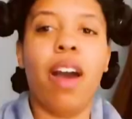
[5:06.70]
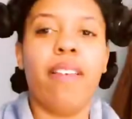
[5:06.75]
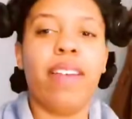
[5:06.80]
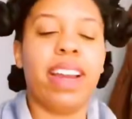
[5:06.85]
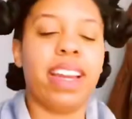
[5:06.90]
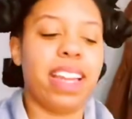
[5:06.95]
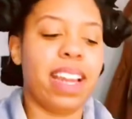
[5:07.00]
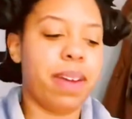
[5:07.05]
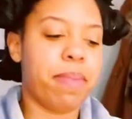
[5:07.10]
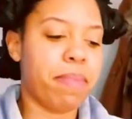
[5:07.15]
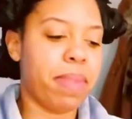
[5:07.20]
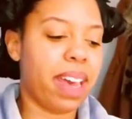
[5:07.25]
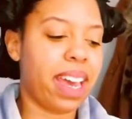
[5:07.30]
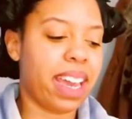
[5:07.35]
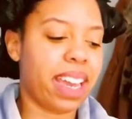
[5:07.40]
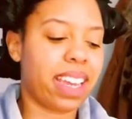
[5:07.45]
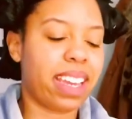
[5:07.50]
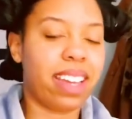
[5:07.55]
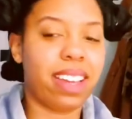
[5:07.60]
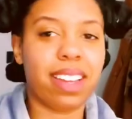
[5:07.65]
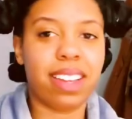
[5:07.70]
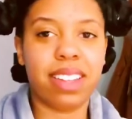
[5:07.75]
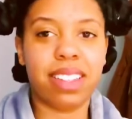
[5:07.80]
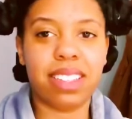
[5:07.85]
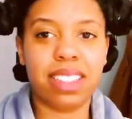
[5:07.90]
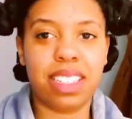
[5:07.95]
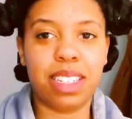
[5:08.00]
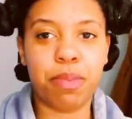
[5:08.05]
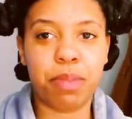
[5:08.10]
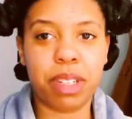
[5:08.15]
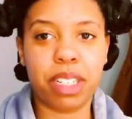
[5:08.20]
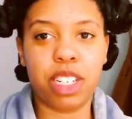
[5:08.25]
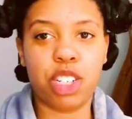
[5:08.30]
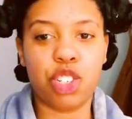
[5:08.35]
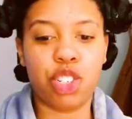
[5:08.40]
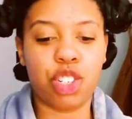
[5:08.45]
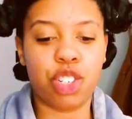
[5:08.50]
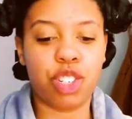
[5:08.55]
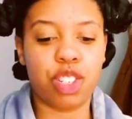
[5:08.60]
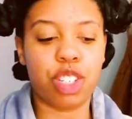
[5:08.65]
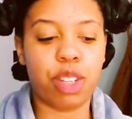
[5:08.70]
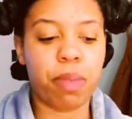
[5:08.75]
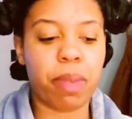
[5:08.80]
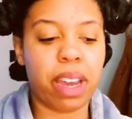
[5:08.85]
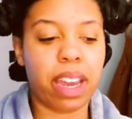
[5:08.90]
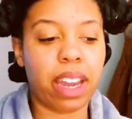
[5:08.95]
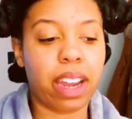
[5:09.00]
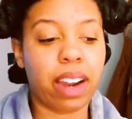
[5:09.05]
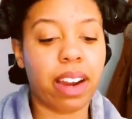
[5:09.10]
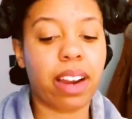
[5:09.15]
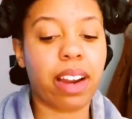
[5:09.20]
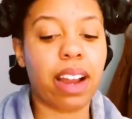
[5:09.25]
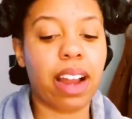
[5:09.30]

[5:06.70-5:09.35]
right, I'm back. deep conditioners in my hair.